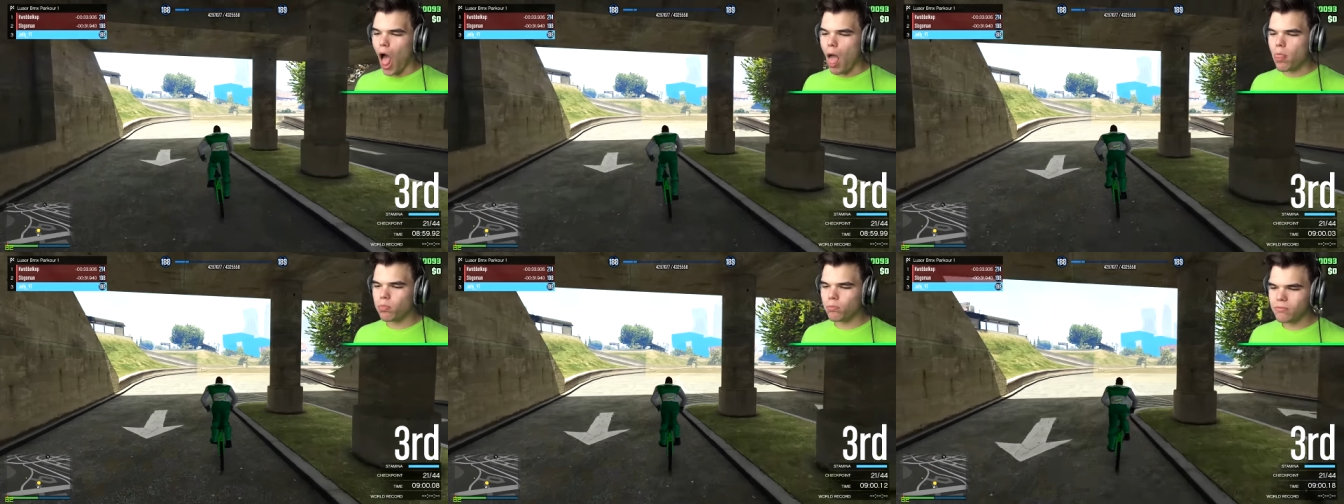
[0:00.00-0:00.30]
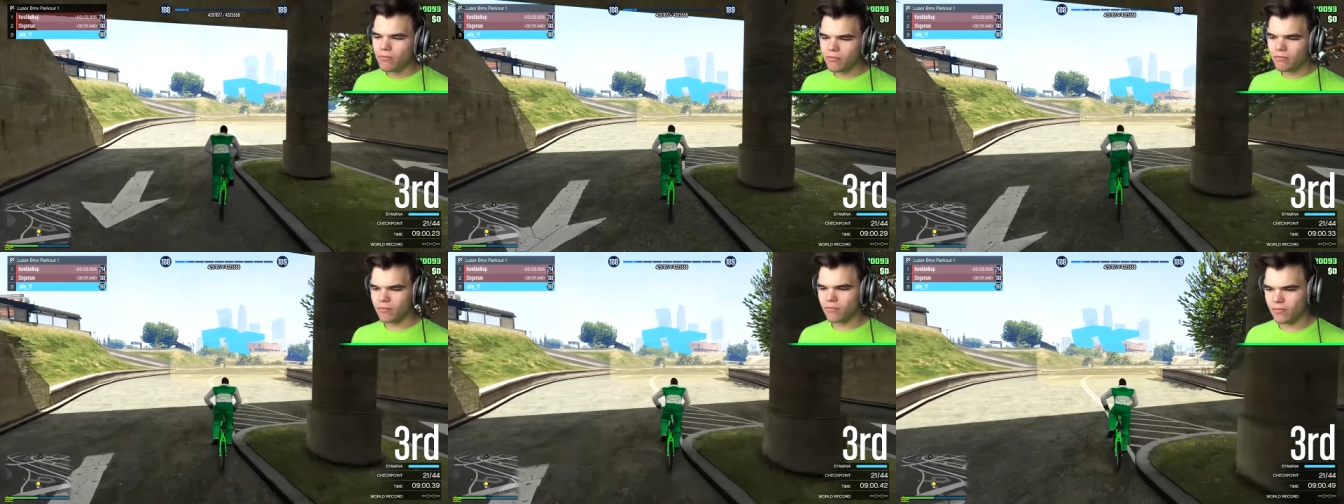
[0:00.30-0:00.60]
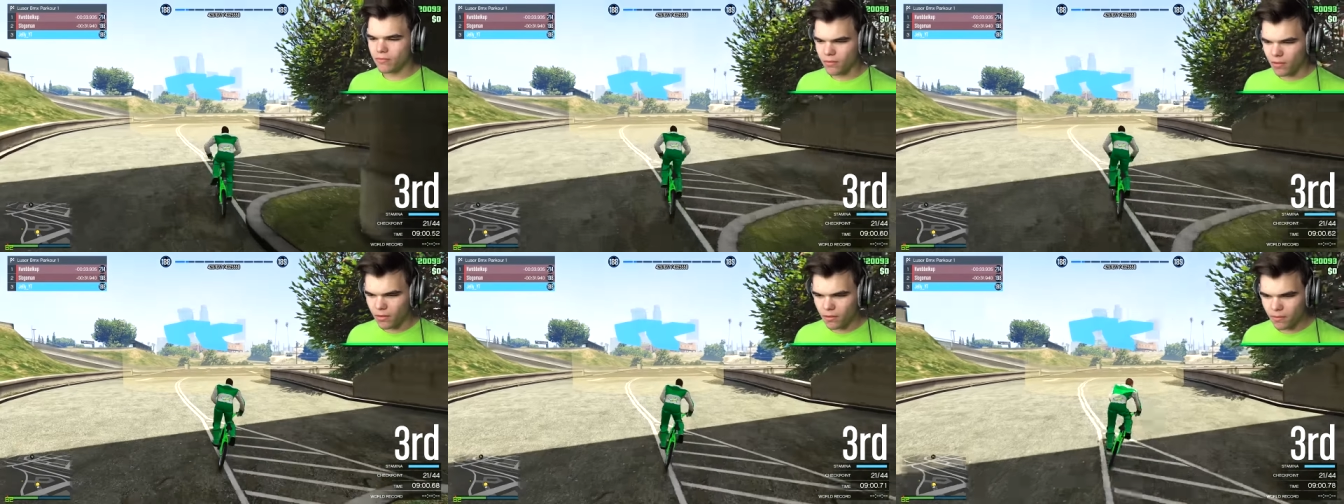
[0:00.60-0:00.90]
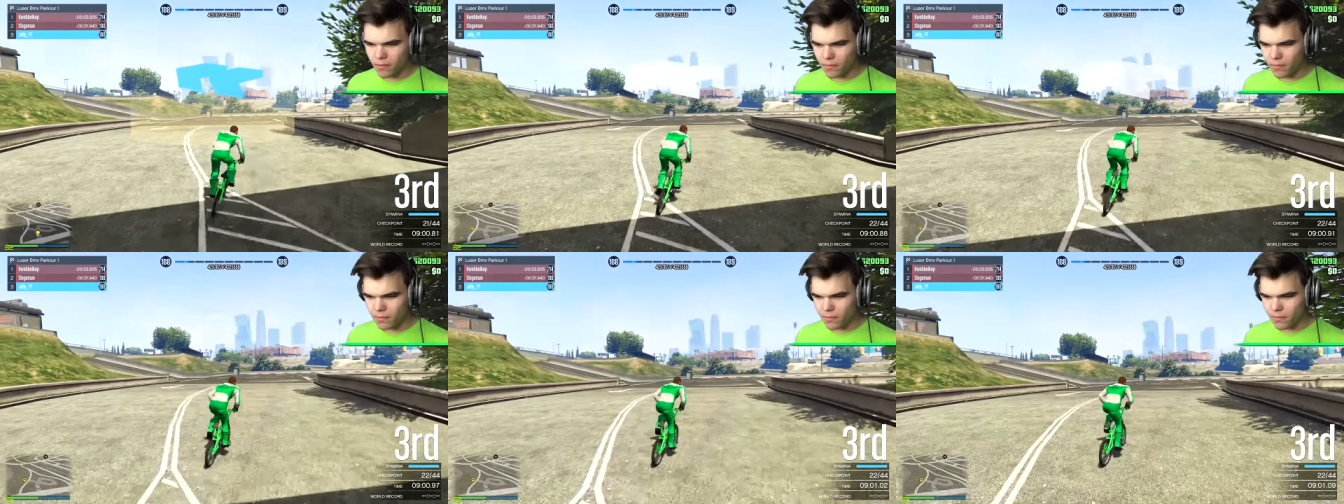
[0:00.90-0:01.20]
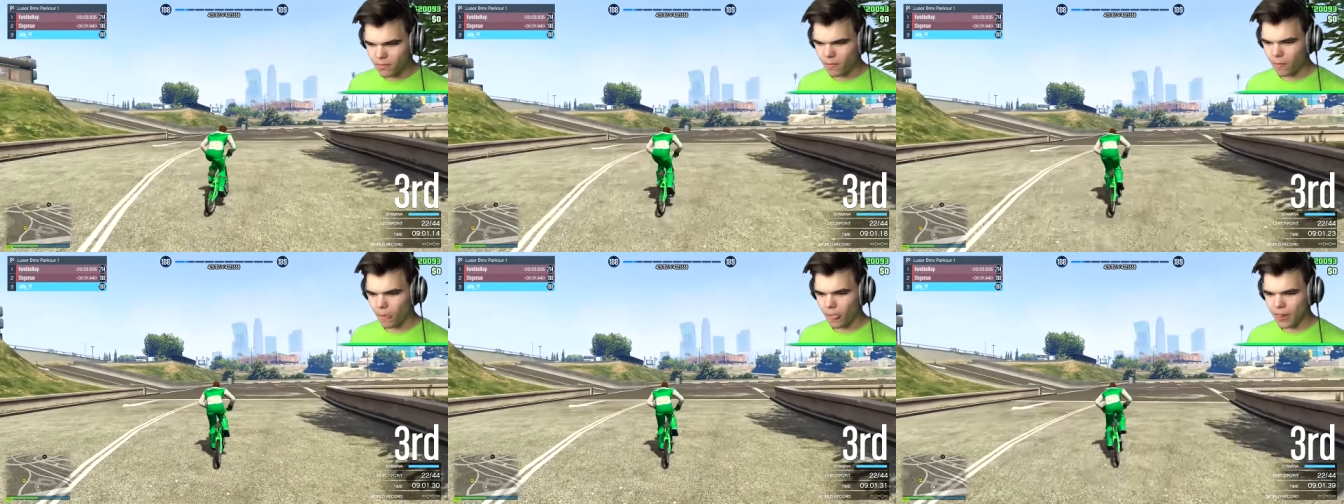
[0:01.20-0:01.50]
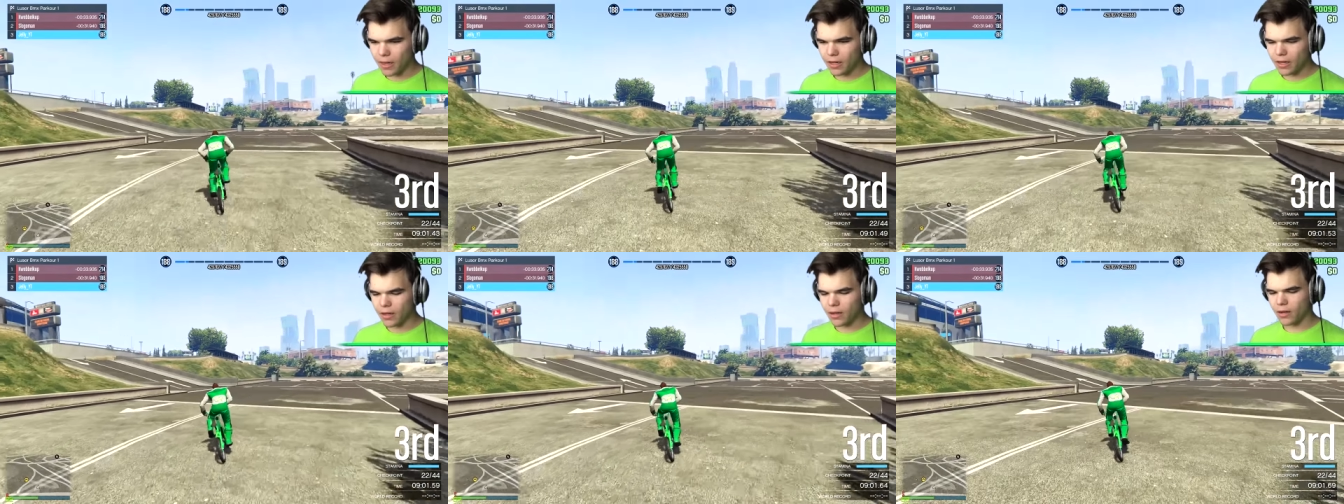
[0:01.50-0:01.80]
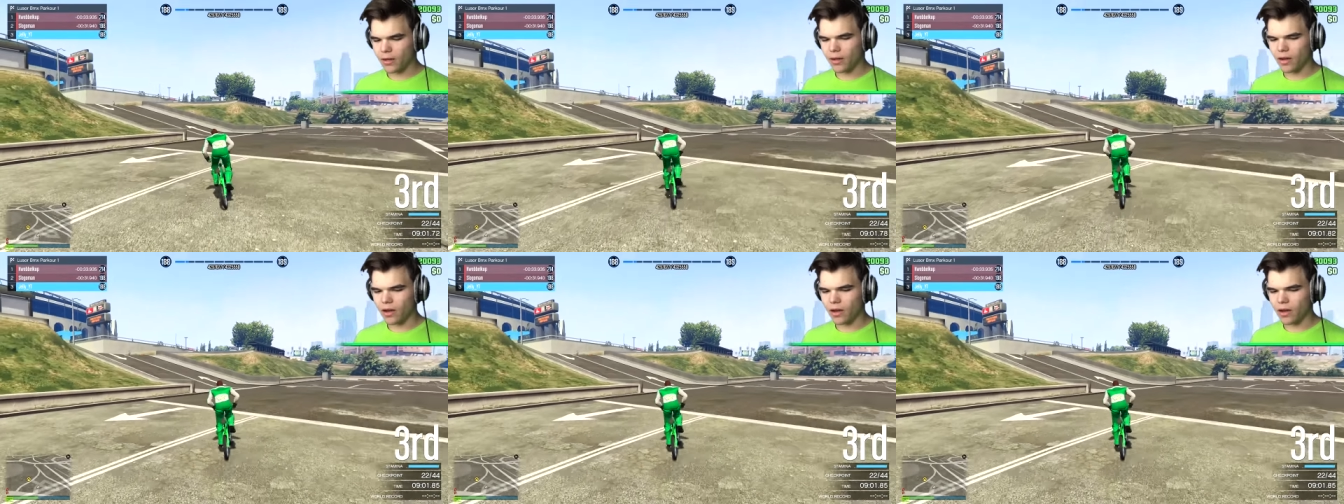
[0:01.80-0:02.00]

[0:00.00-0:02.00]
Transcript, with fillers: yes, I do, Jelly. I do.